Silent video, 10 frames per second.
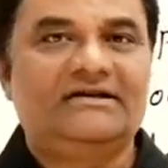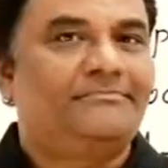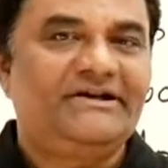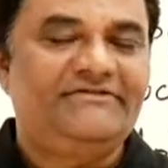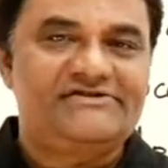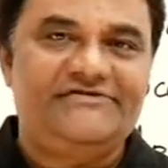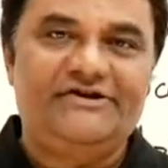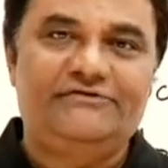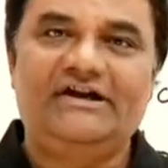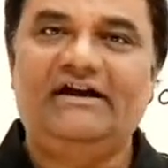In the previous
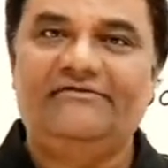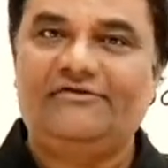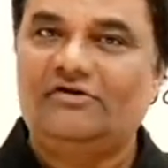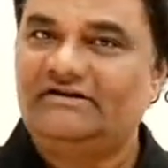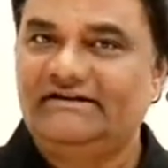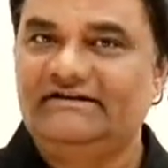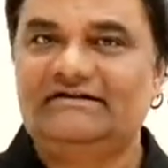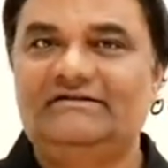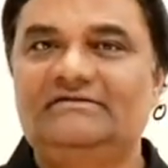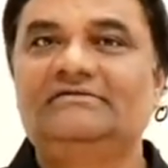video, we have already
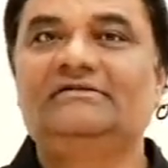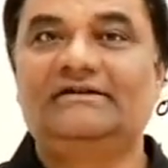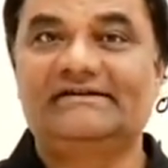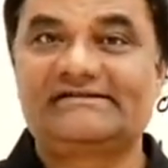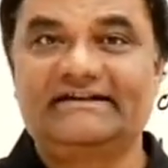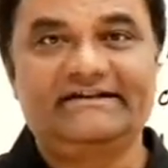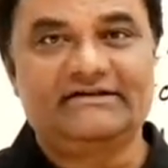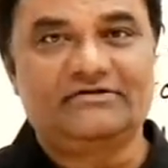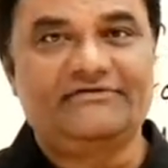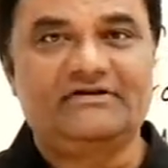learned the
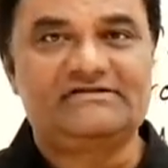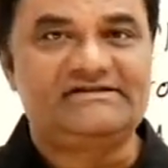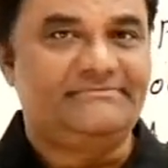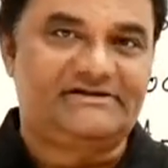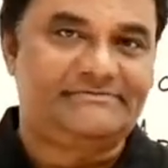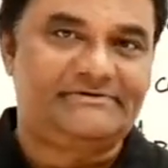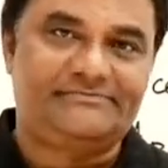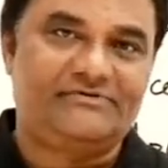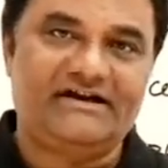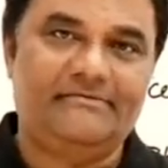skeleton of a C++
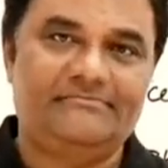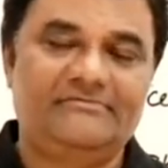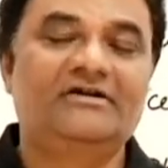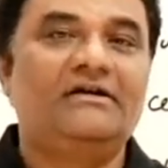program.